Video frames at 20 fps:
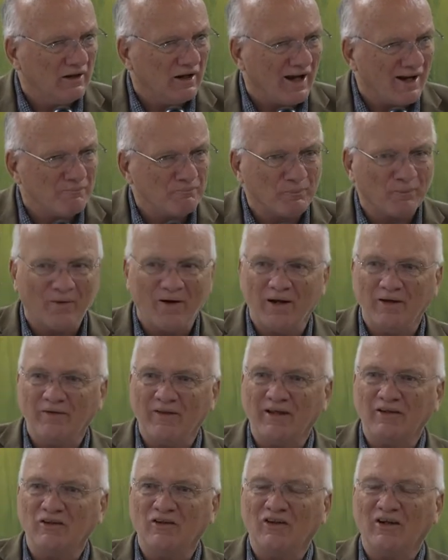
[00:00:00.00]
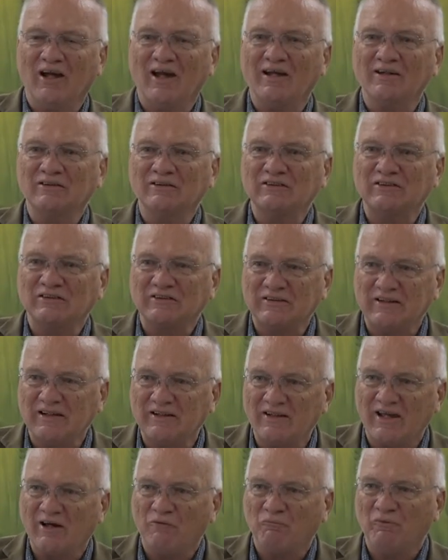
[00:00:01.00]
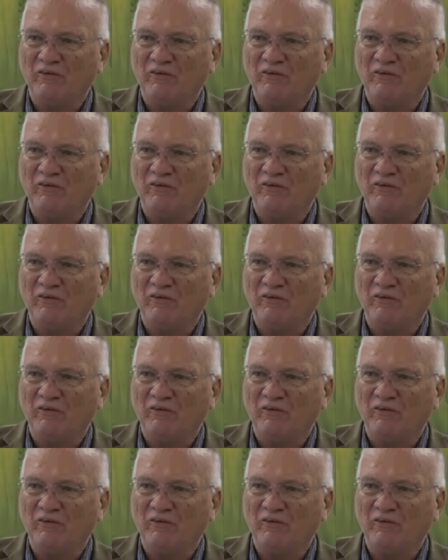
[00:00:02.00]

I pray that you guys see that